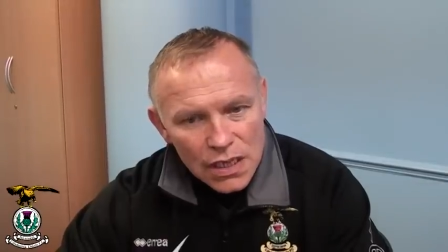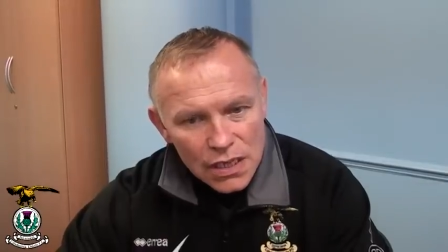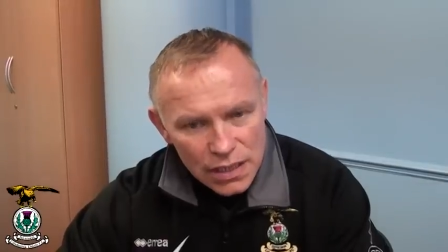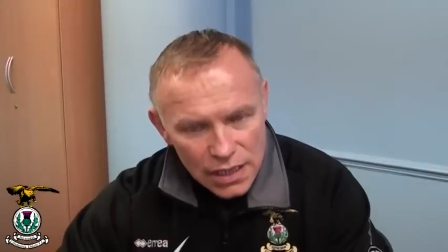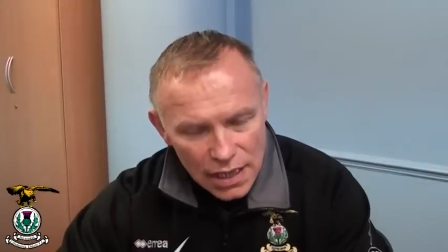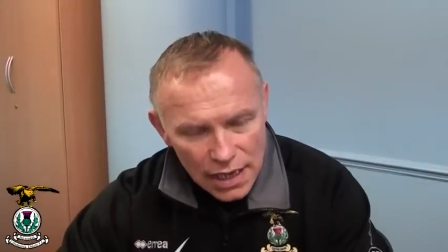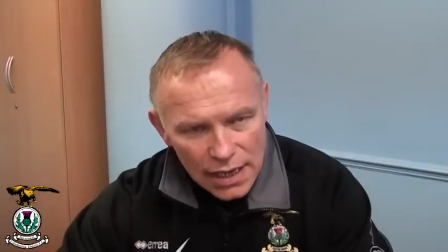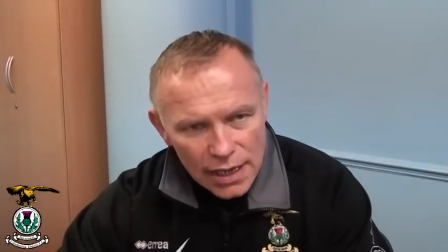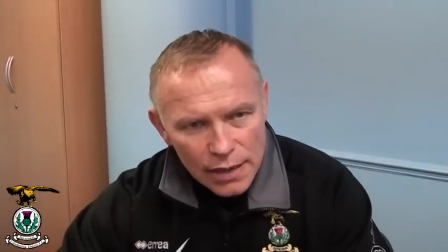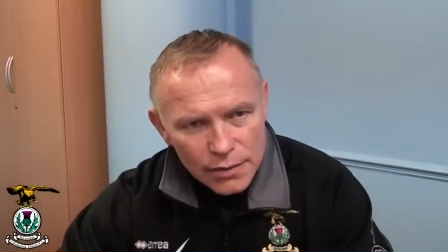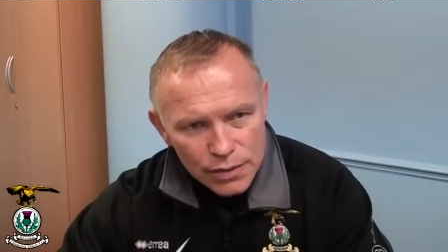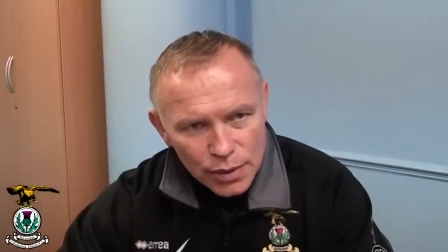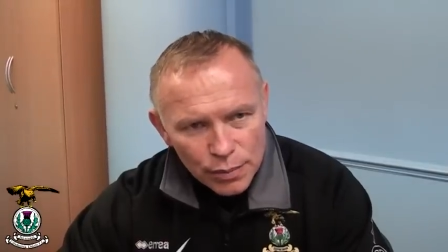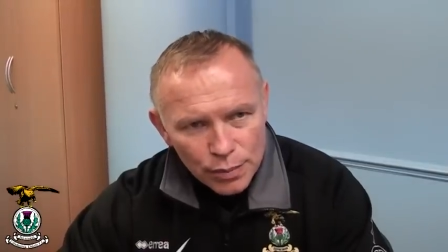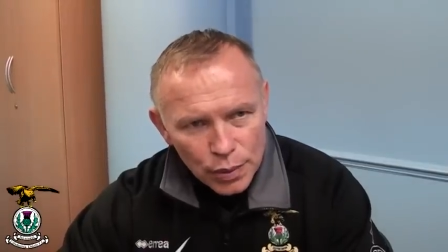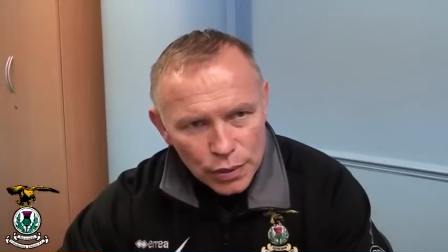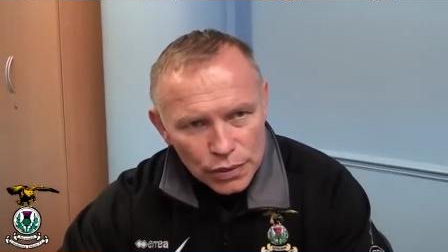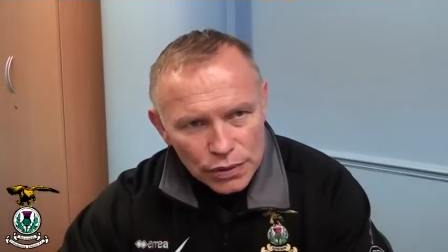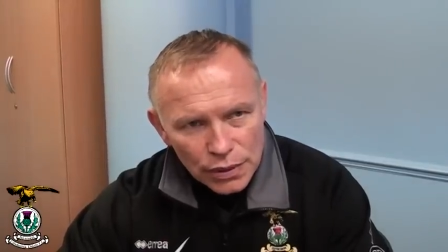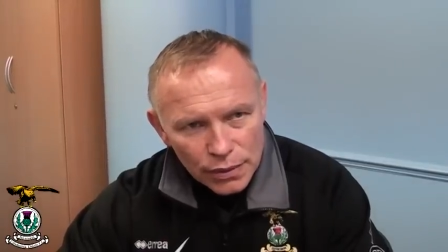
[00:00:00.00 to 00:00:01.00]
Yeah, it was
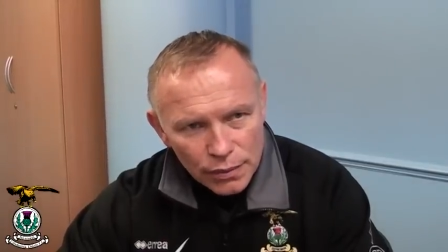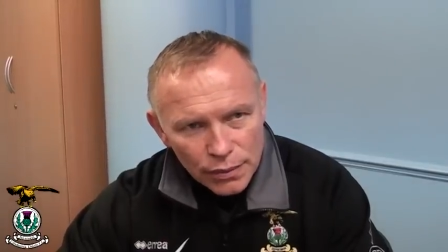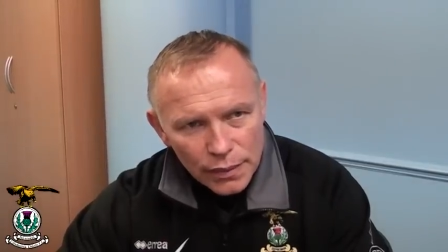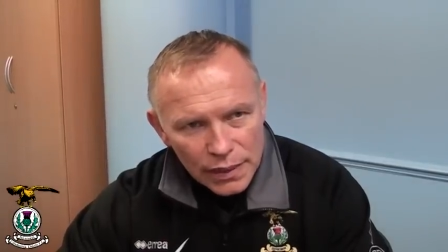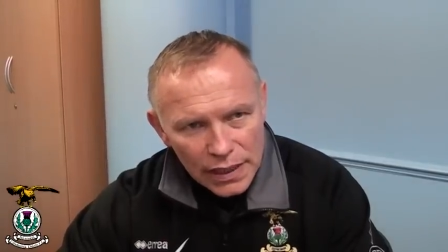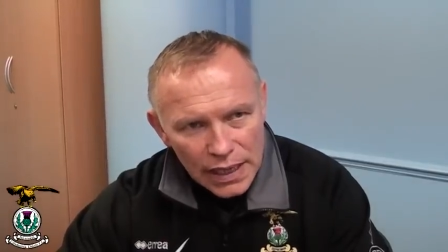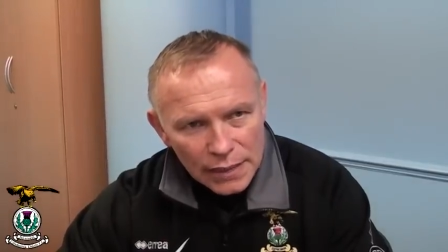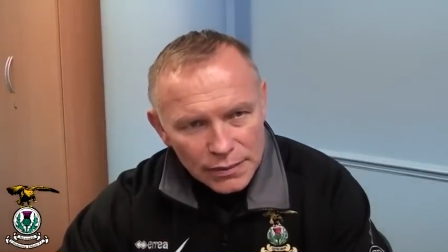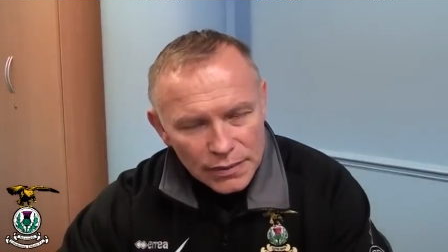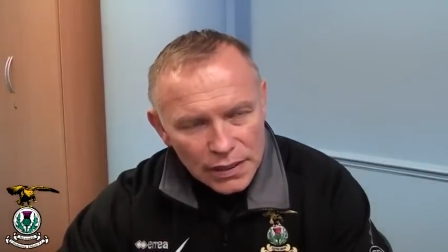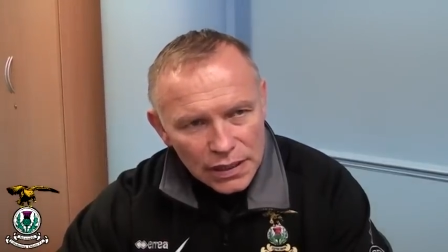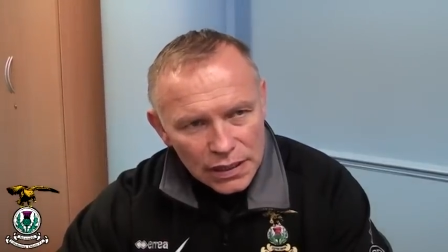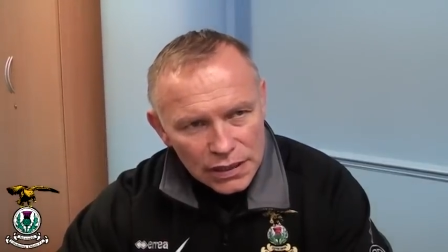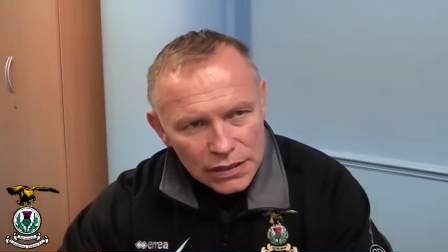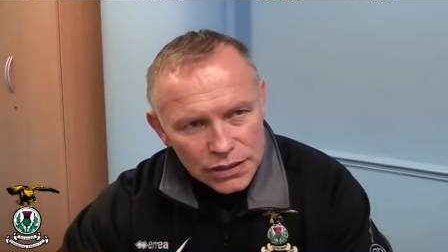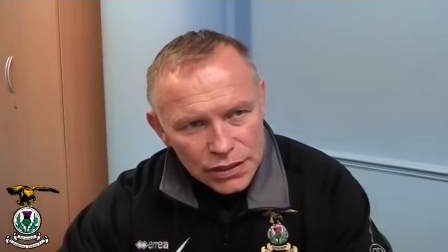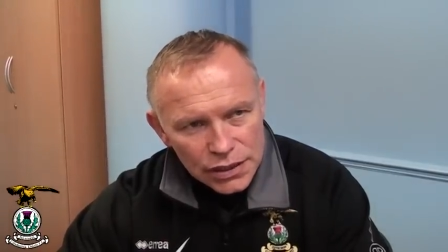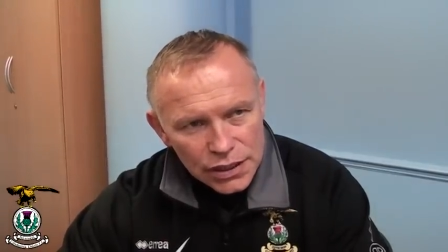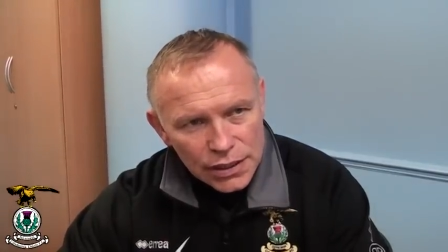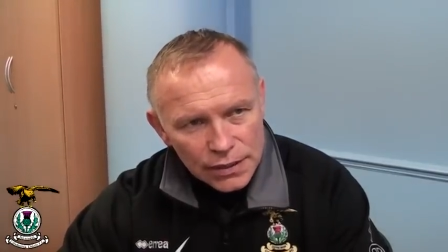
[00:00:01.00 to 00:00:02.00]
important when we kept a
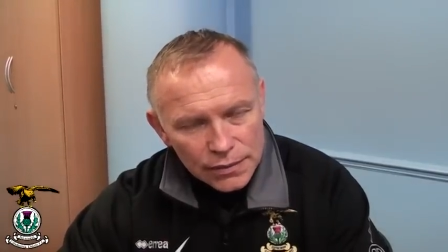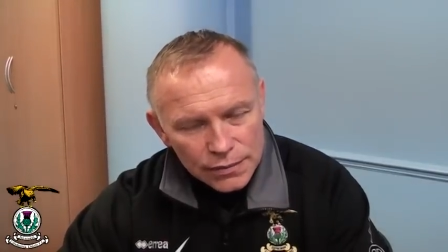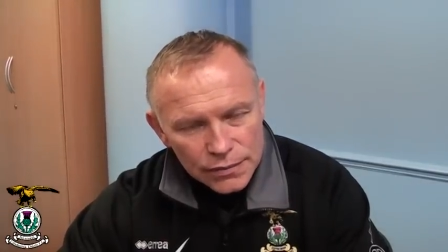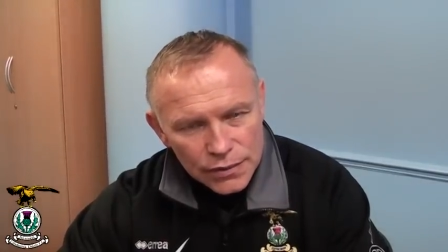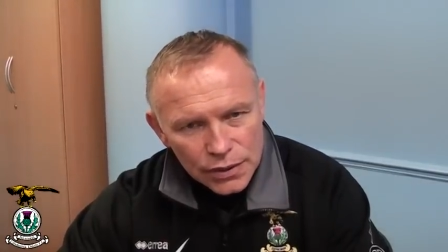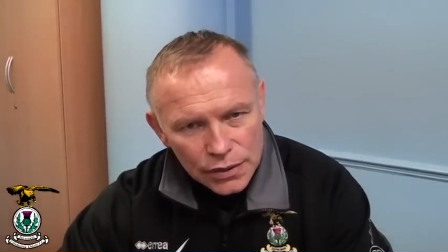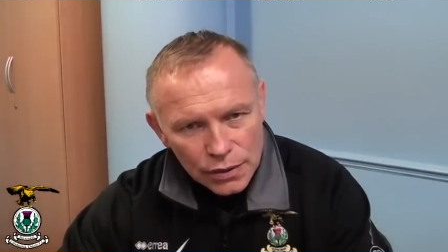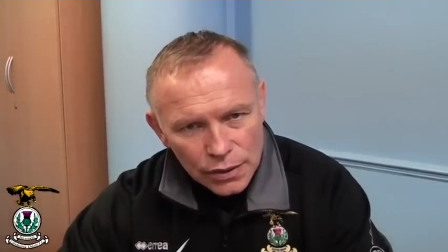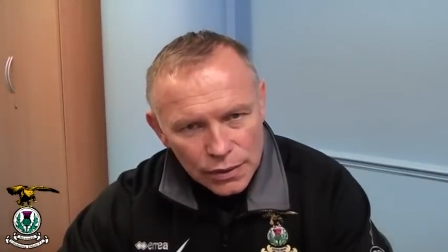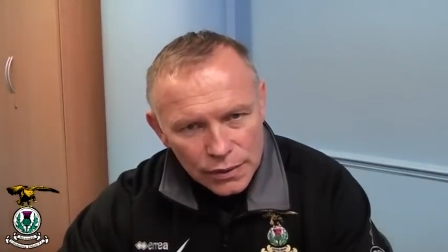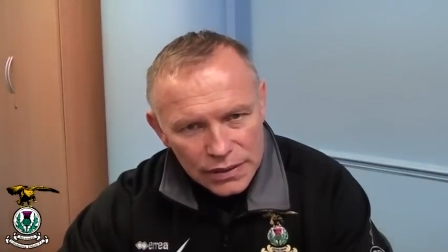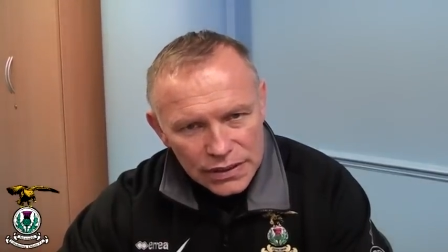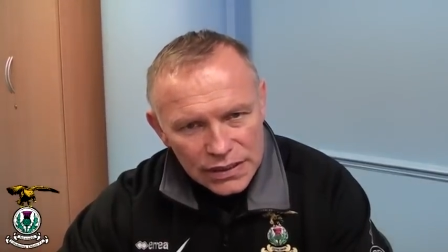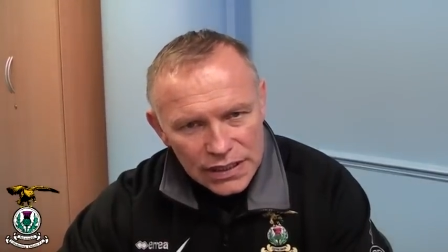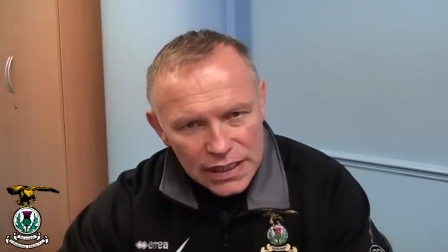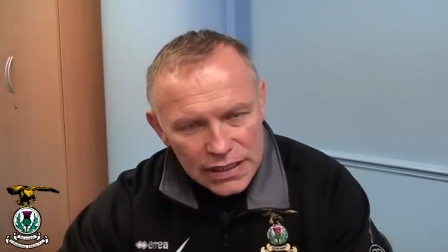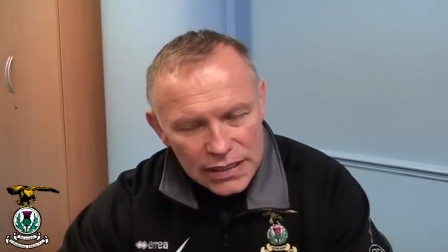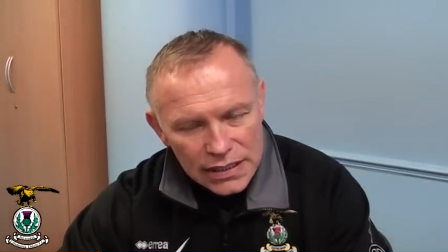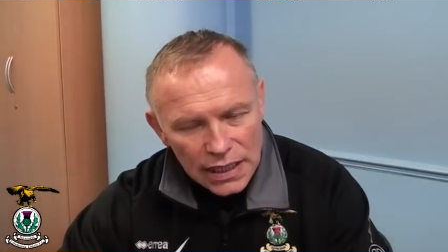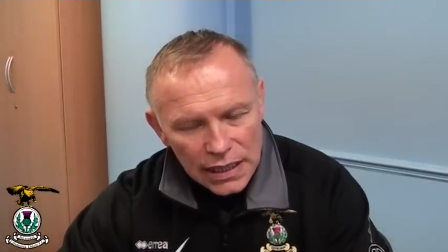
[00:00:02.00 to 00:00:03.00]
clean sheet, you know, we
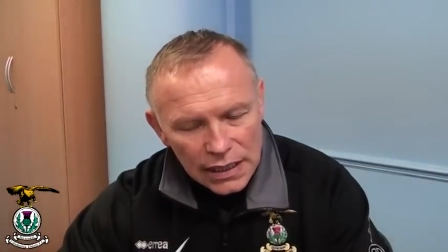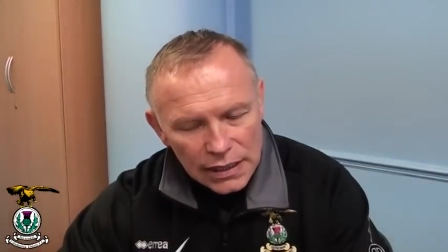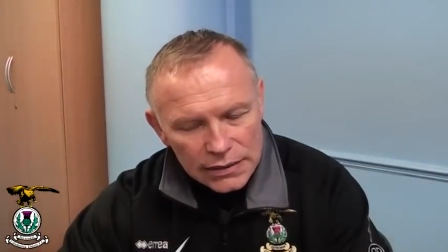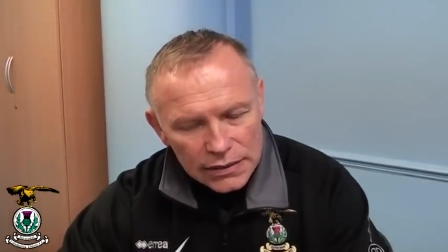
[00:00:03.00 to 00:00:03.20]
says that.